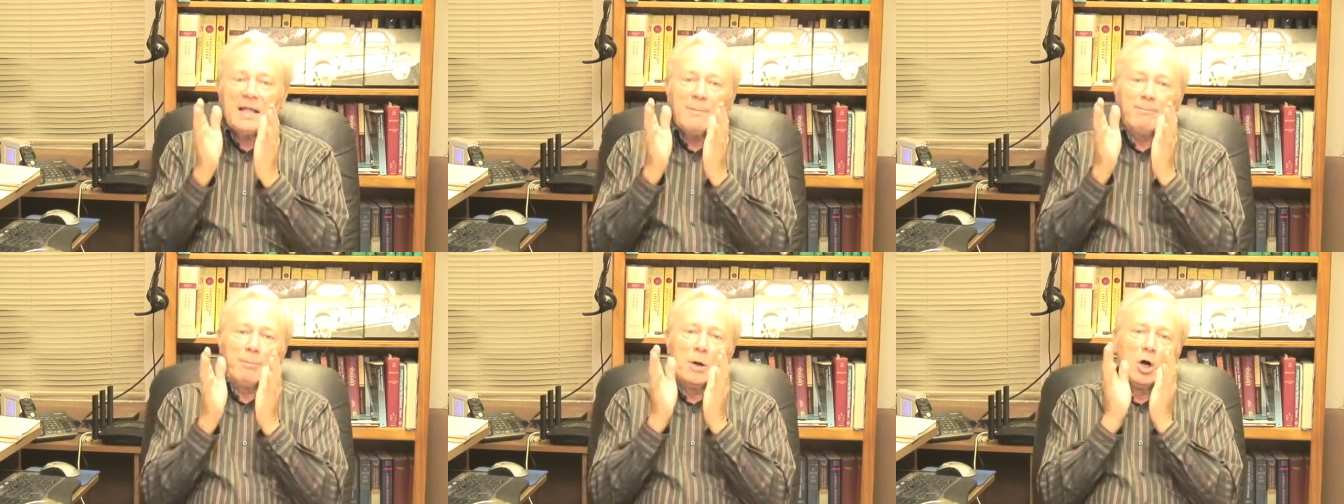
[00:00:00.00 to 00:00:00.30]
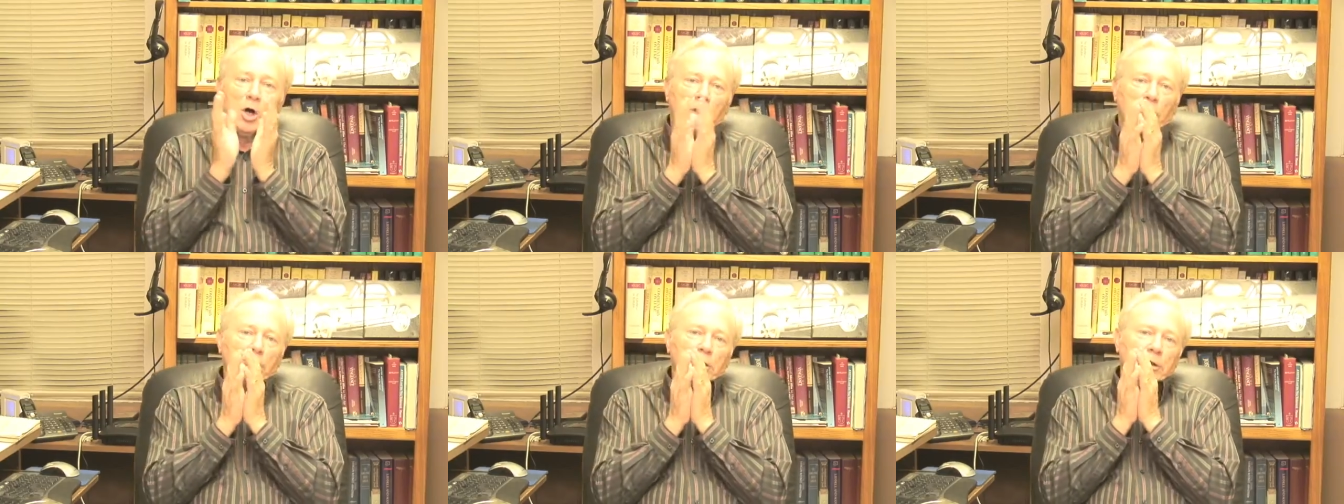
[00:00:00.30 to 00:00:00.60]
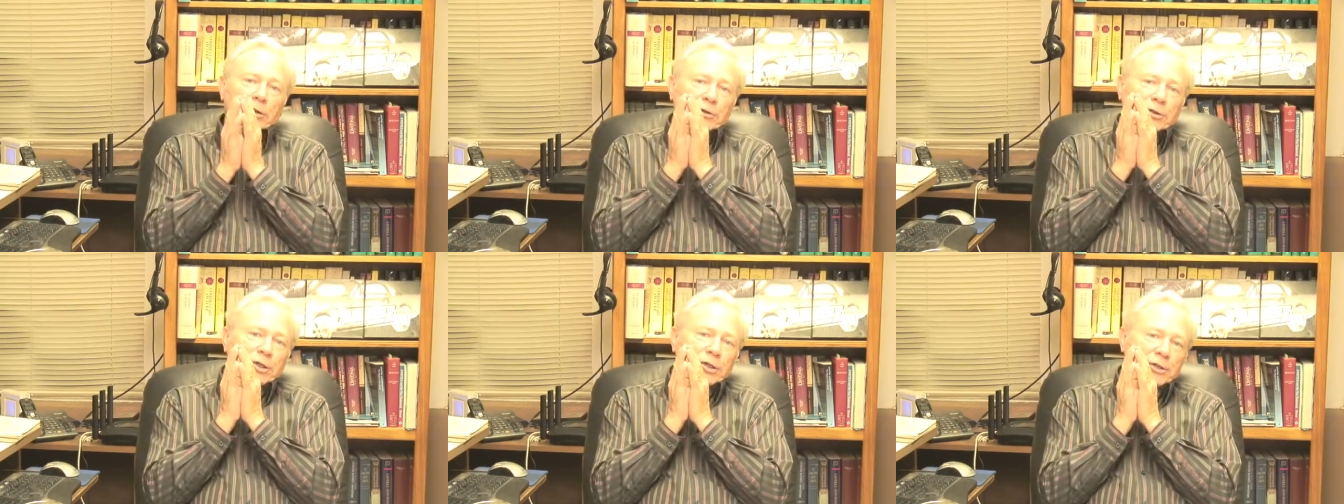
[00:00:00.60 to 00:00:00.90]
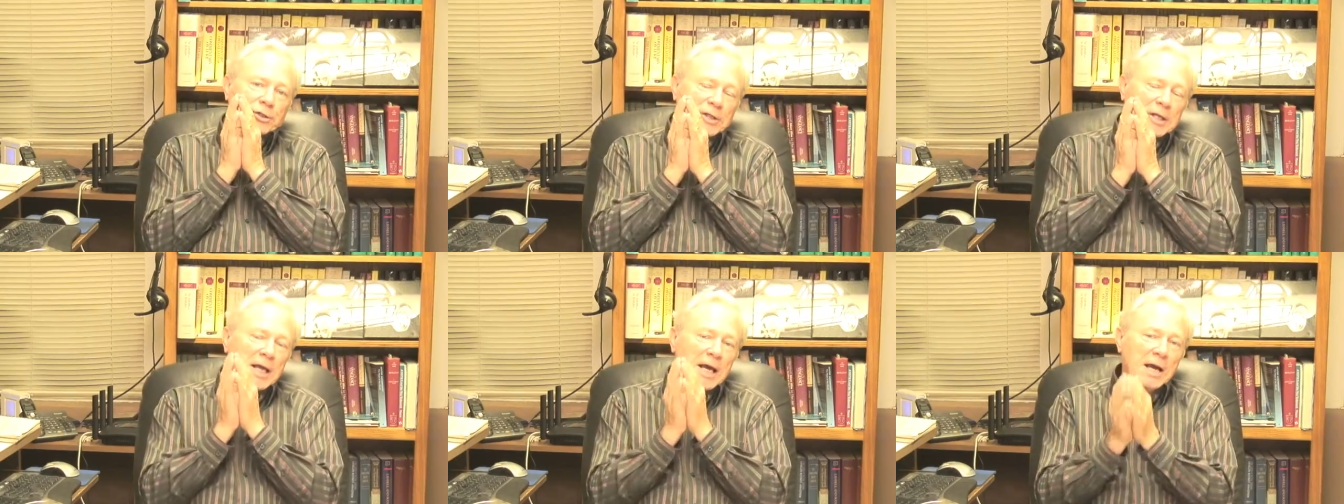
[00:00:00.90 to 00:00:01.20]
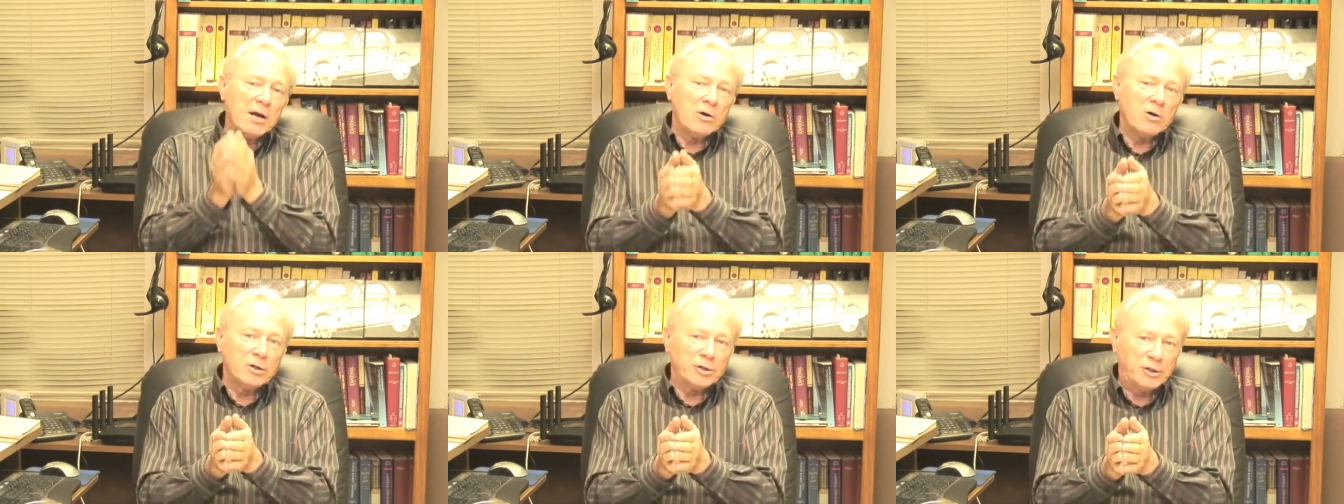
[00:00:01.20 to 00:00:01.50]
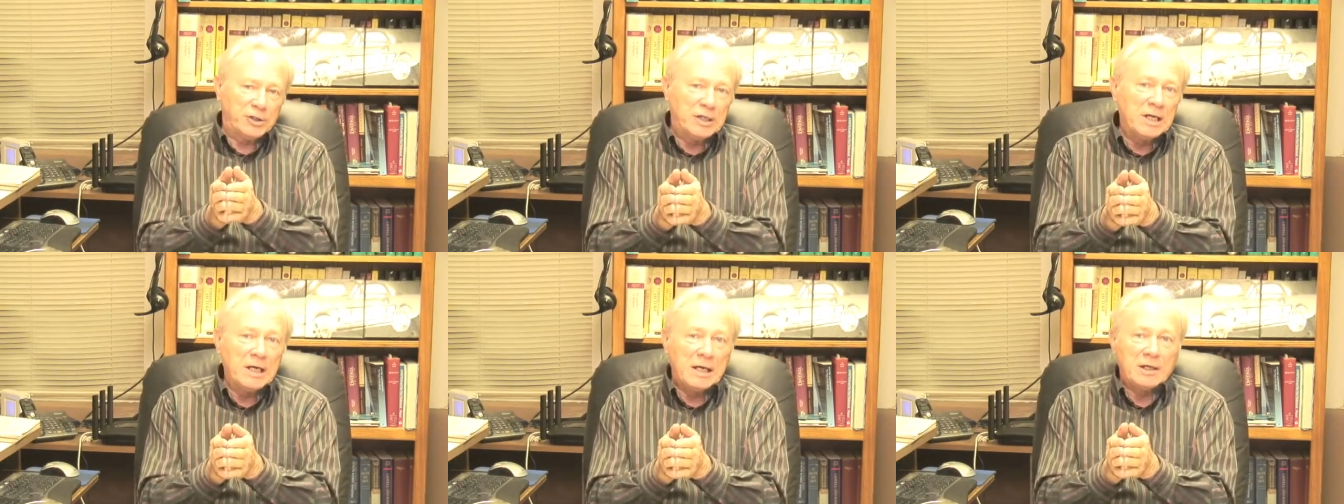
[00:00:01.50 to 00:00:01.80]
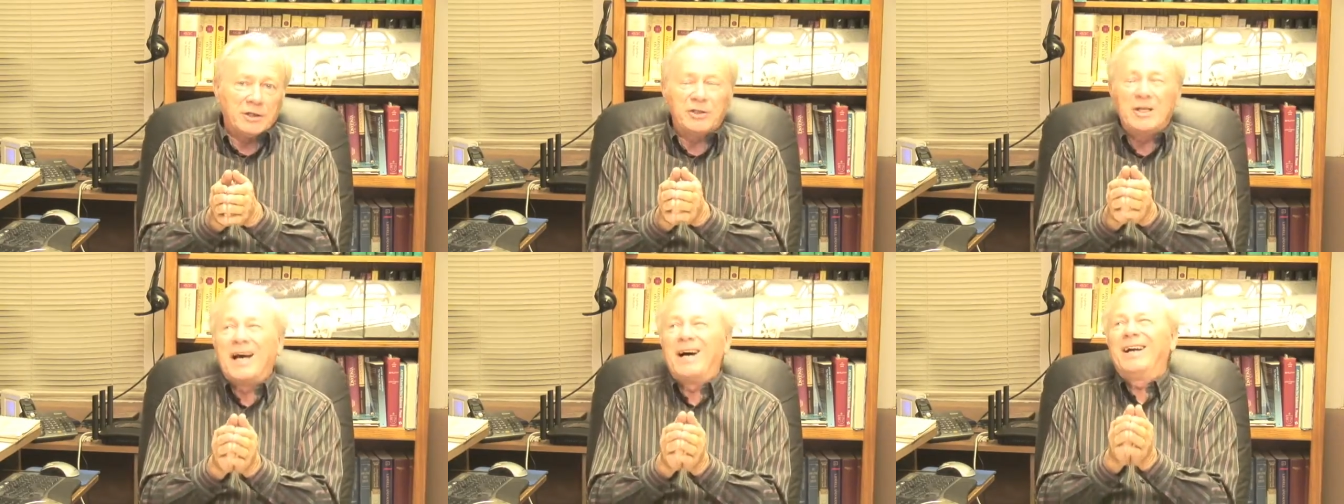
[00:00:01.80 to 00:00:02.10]
that Paul uses the aorist
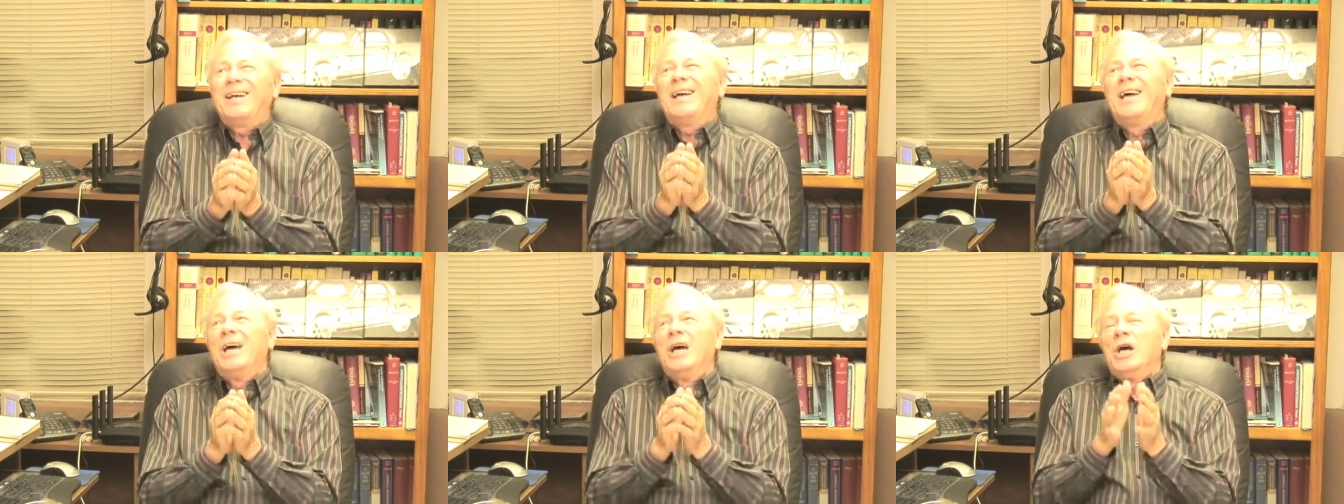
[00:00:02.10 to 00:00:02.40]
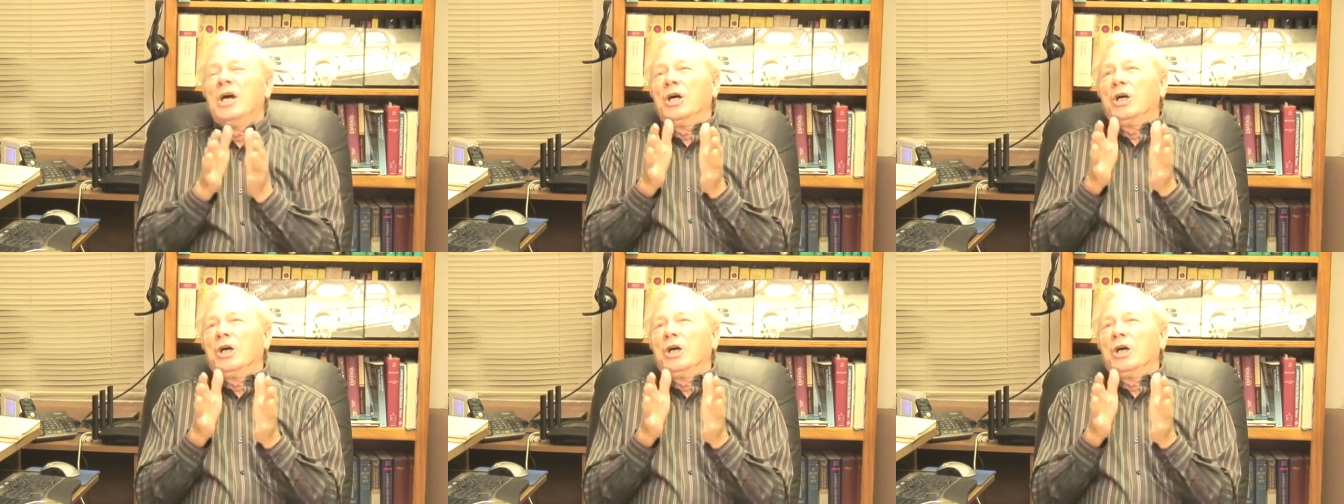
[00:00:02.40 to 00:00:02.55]
tense, now he